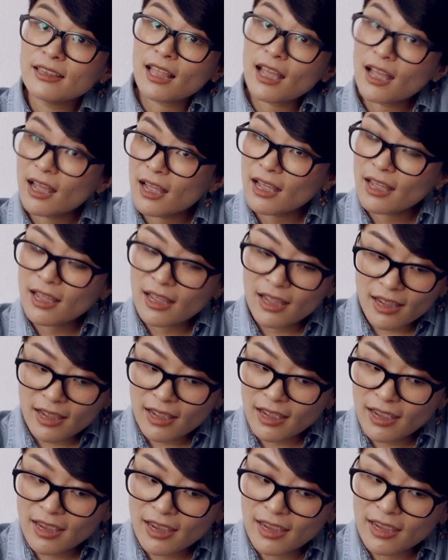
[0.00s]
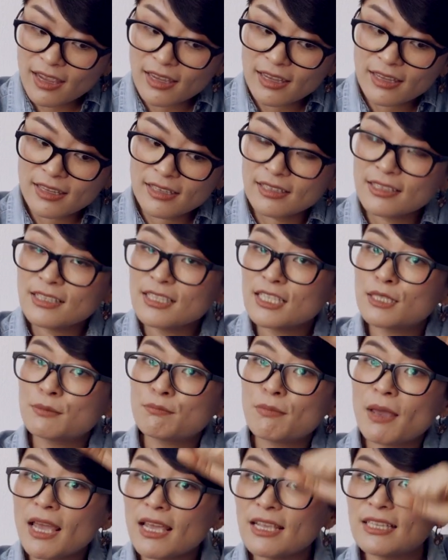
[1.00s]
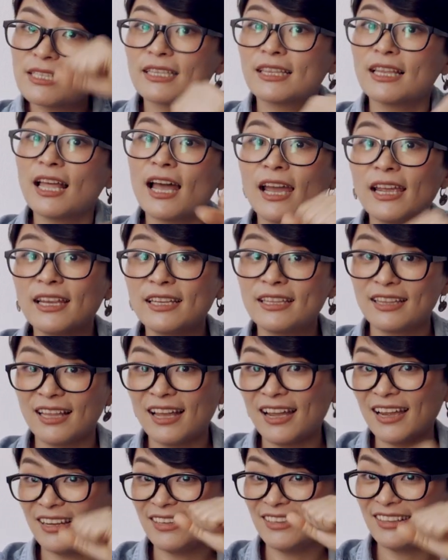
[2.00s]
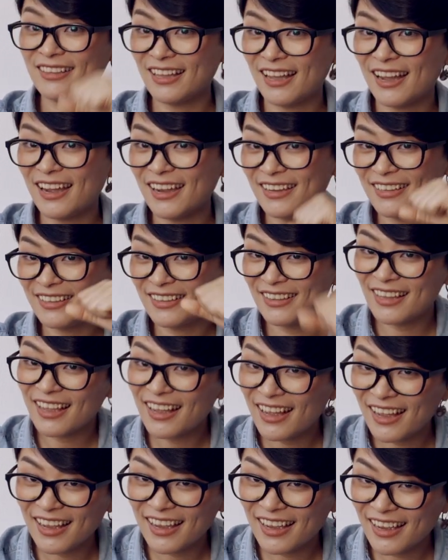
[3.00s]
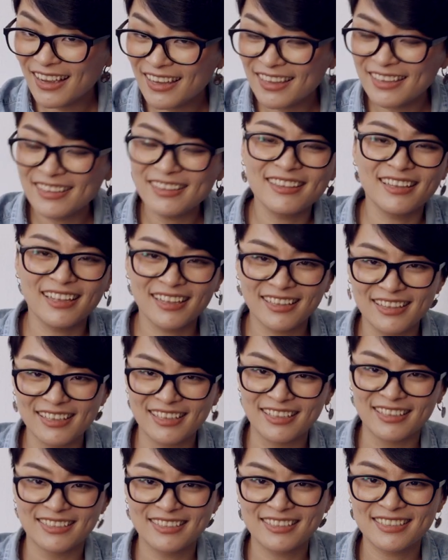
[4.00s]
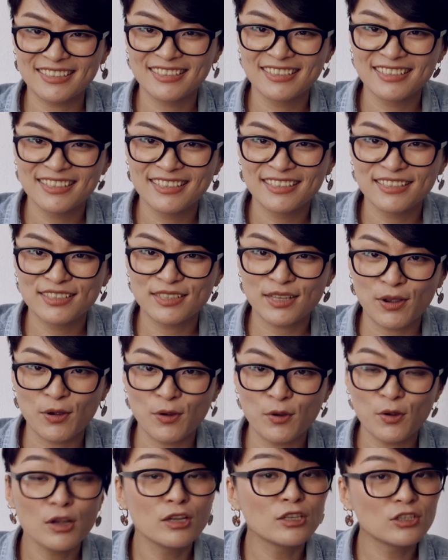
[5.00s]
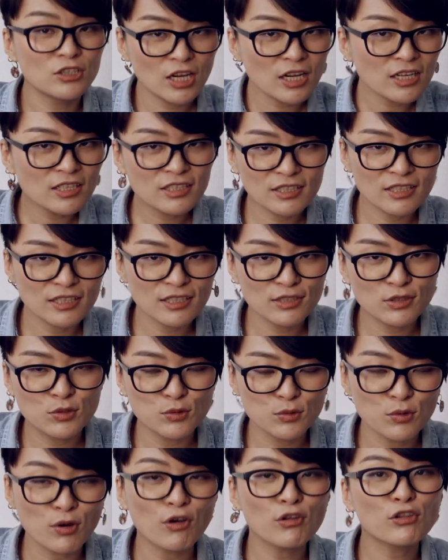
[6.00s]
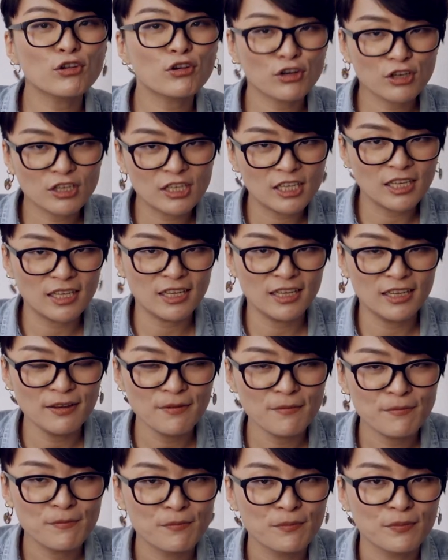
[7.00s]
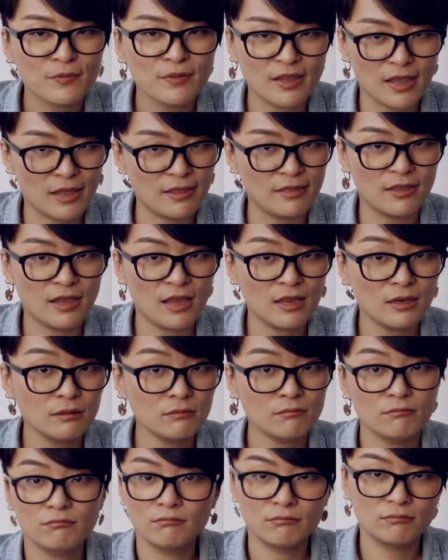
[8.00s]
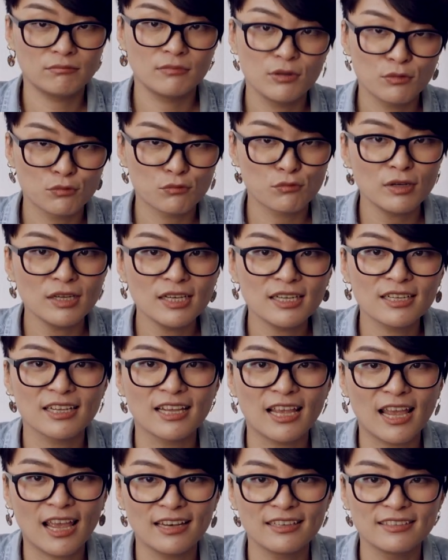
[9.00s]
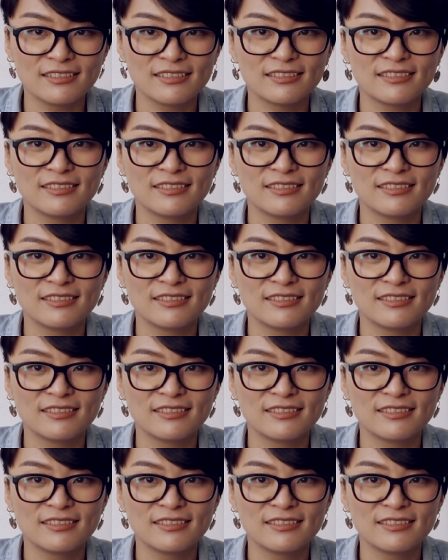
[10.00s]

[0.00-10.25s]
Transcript: line, space, line, line, line, line, like this. So change it to other key and then read it again